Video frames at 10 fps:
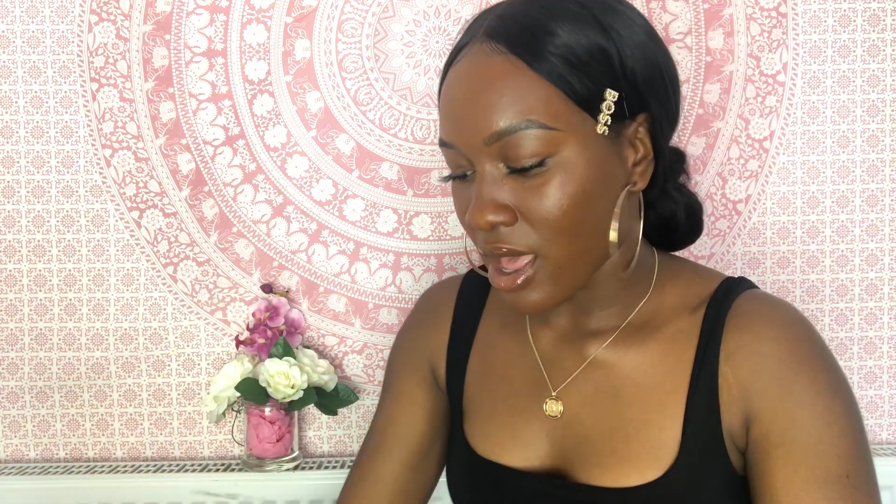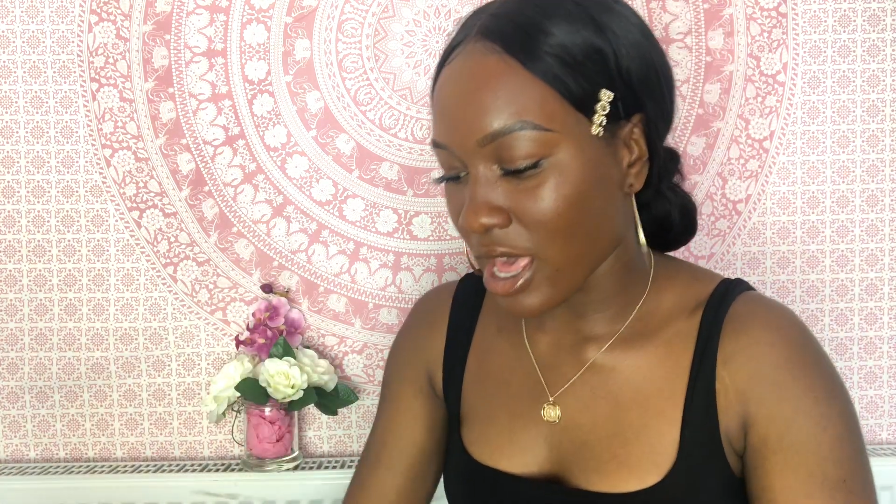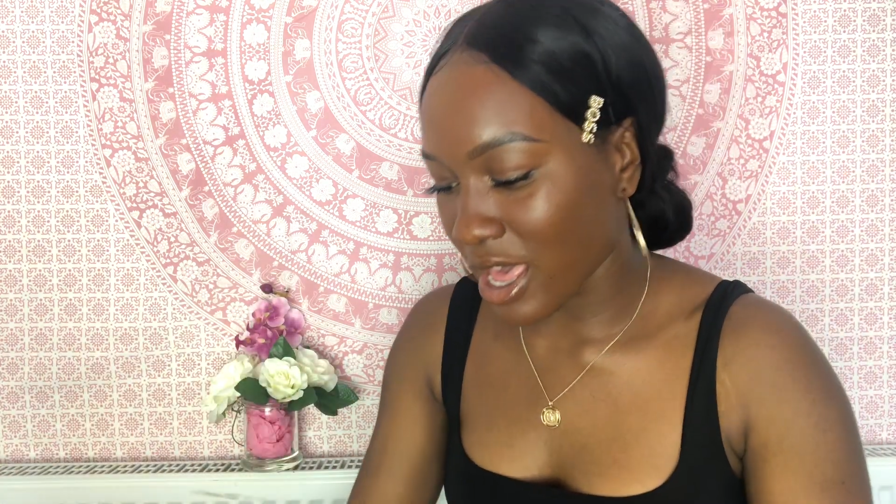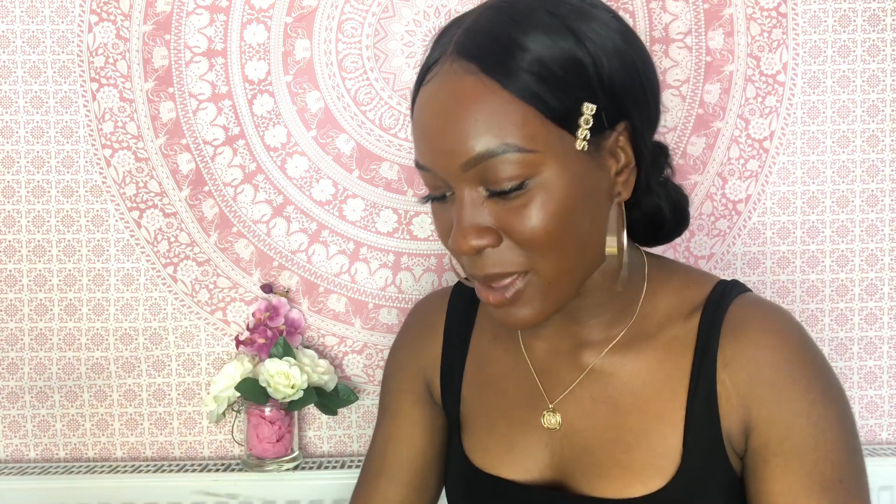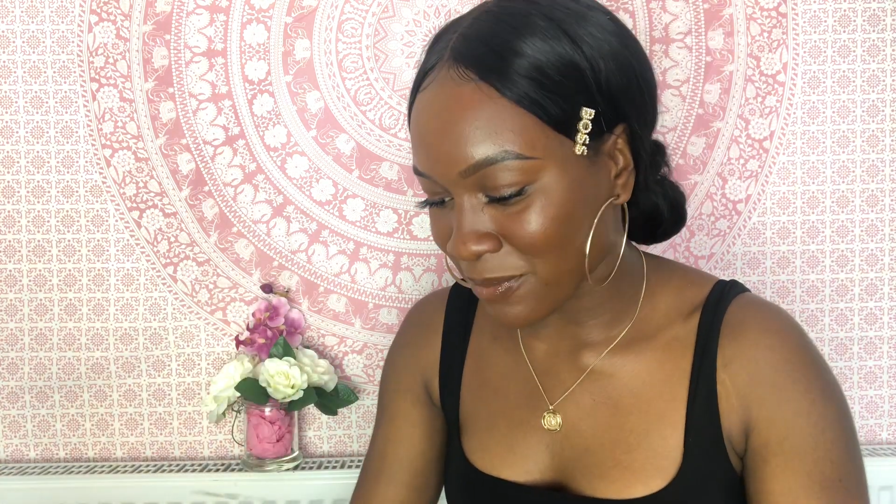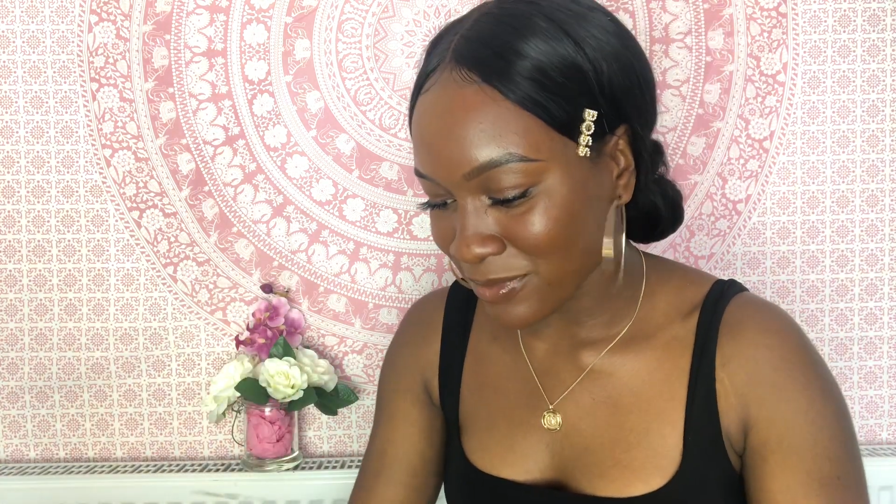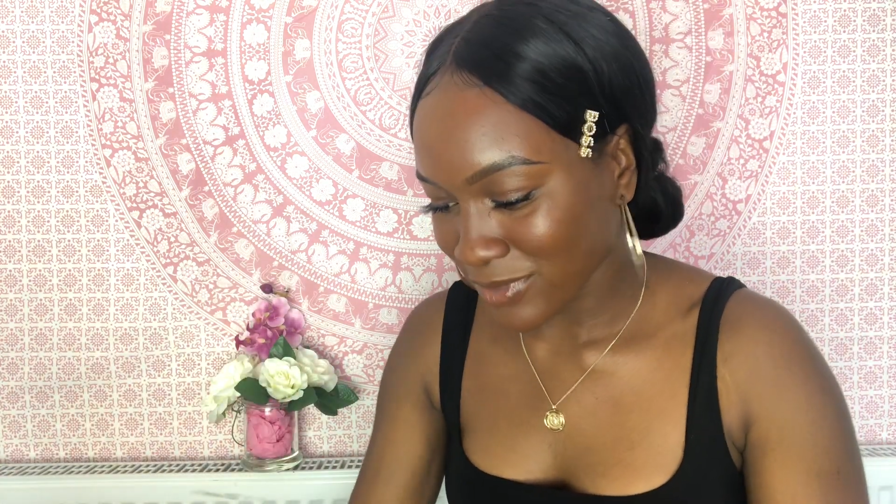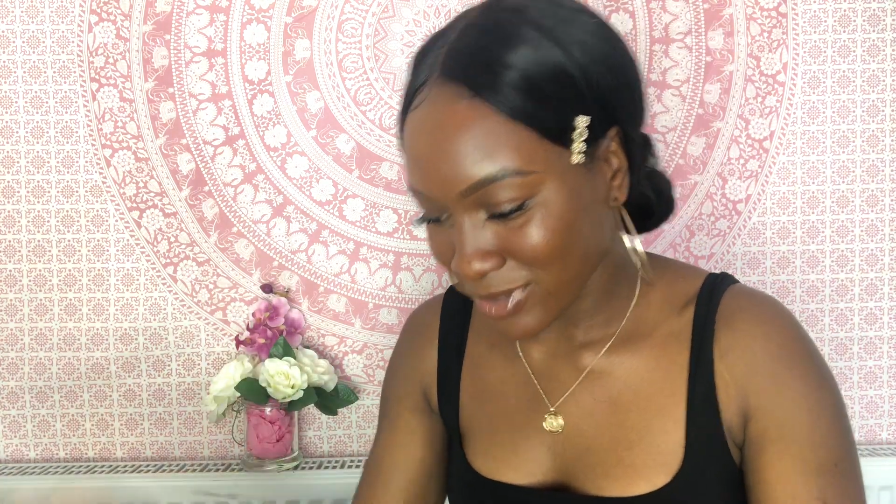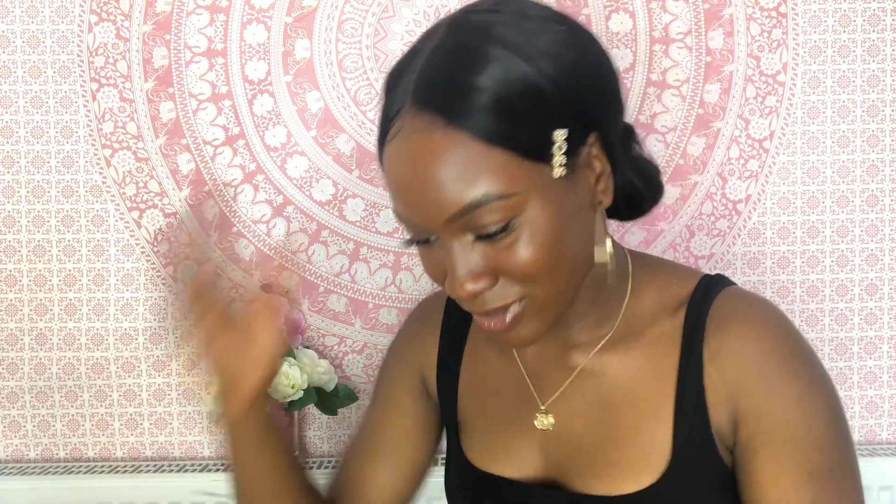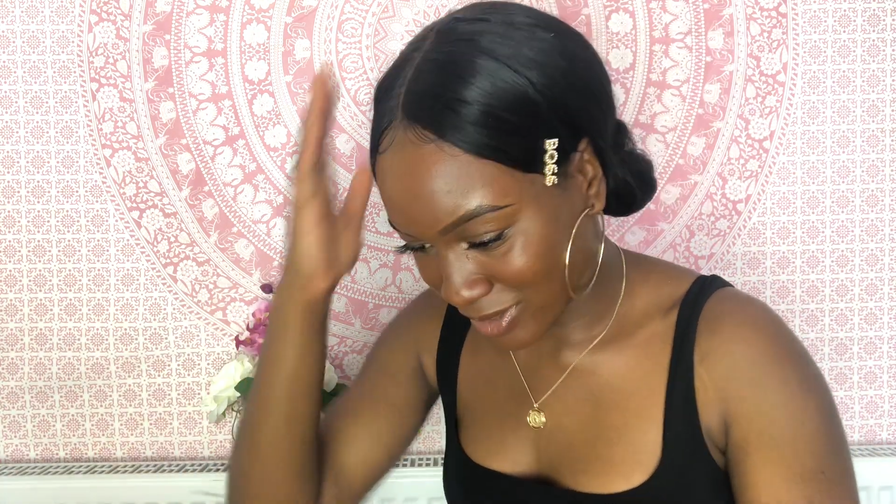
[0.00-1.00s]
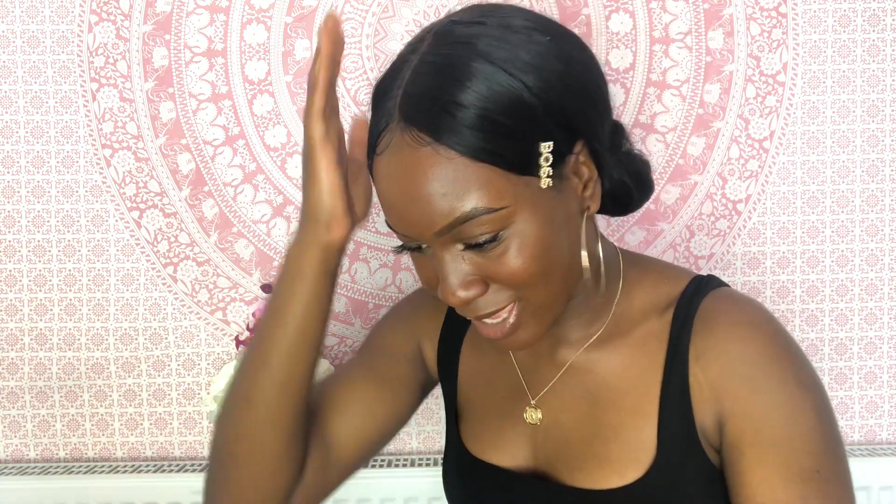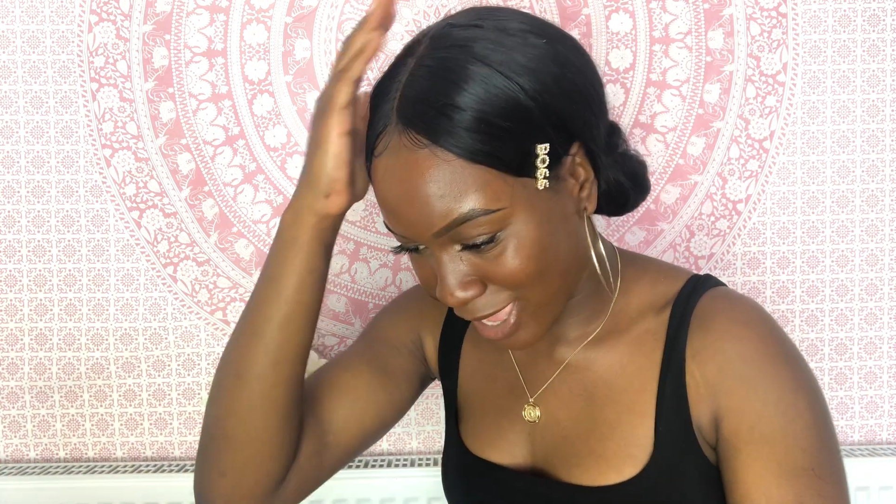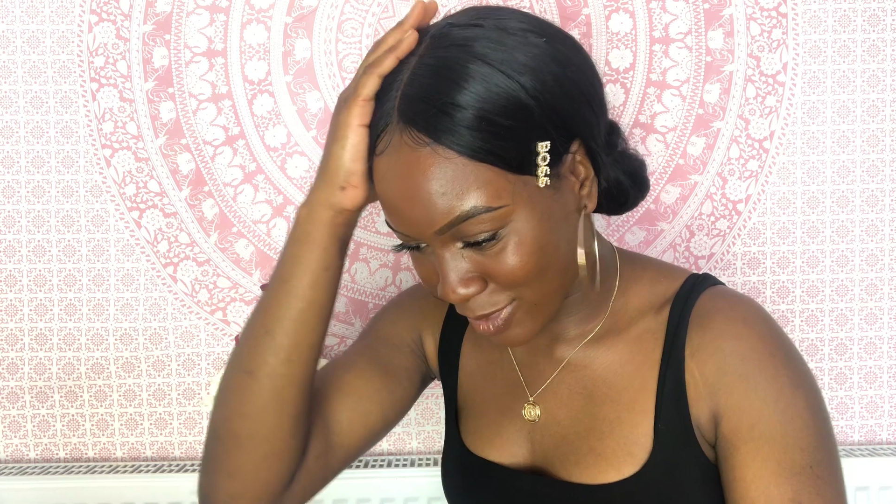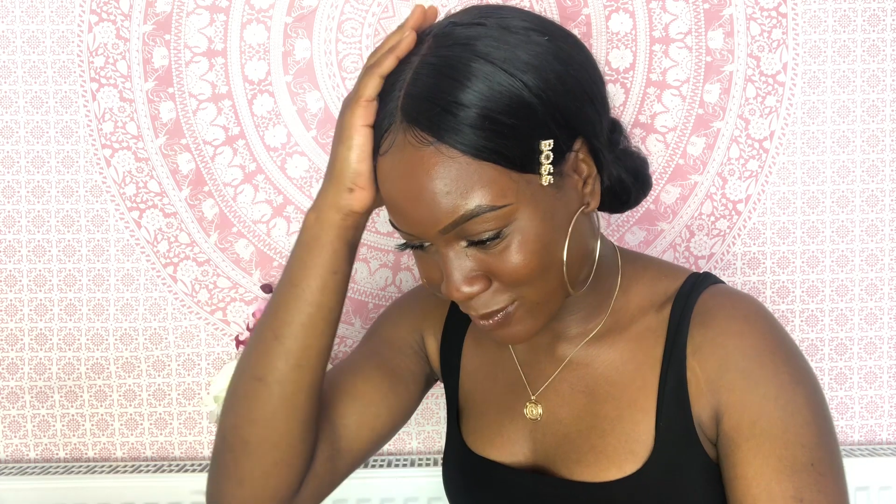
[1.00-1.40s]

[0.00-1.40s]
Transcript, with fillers: Um, so yeah,